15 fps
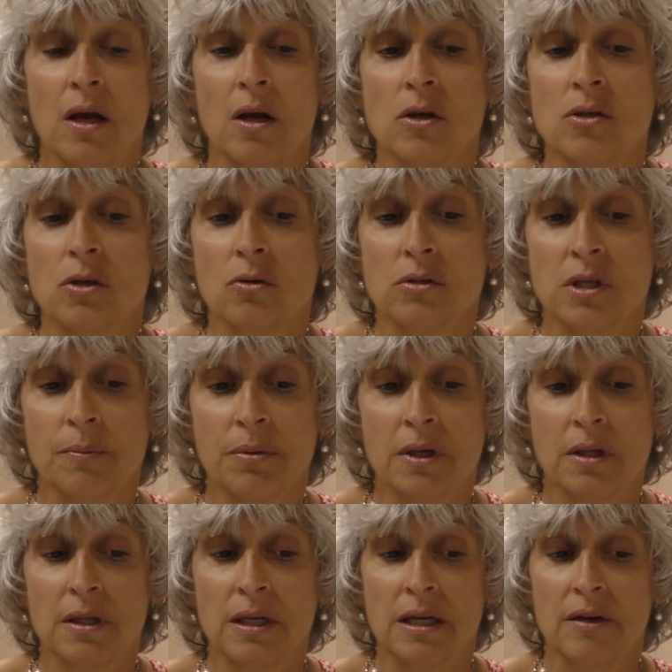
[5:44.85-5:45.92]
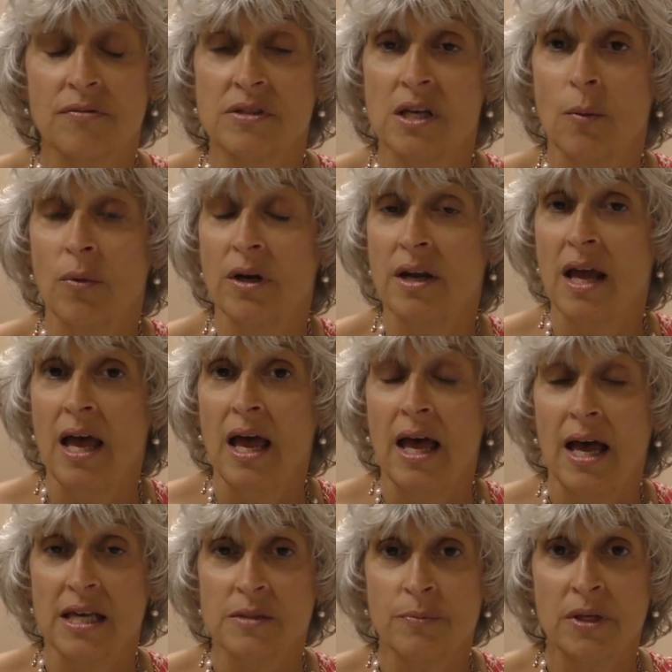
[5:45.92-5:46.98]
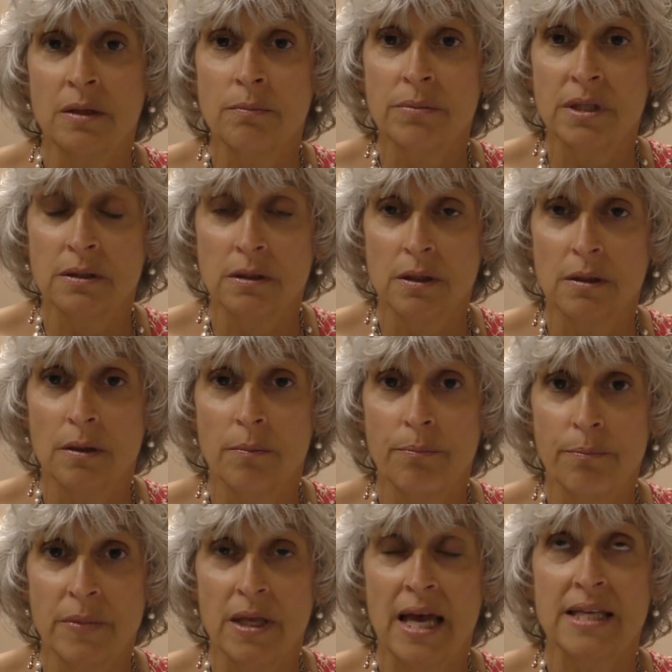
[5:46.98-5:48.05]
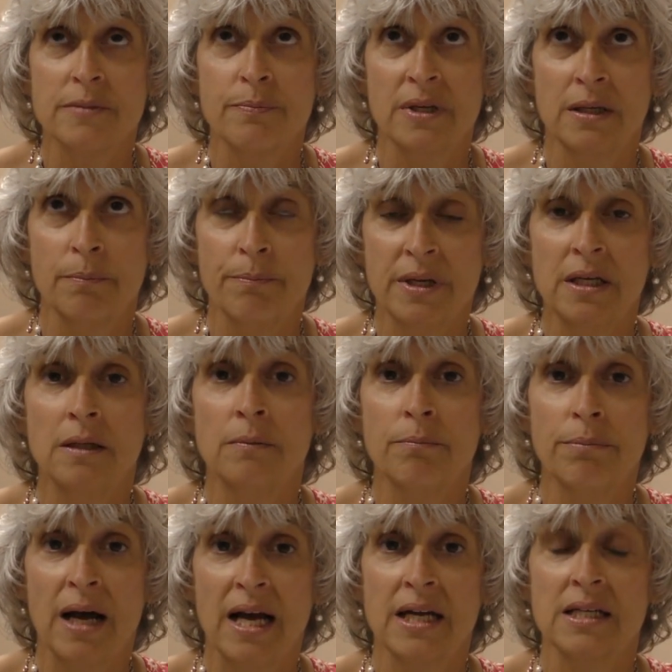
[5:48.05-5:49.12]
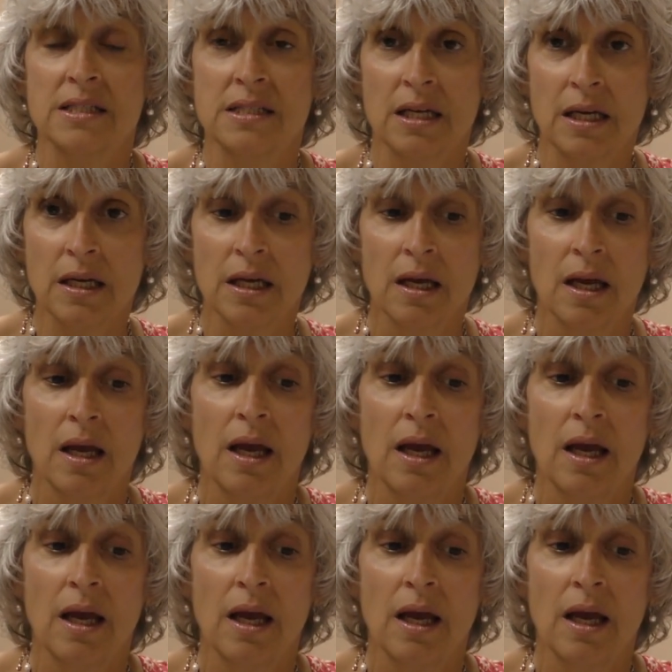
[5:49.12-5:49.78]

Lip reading: So typically if someone has been bitten by a tick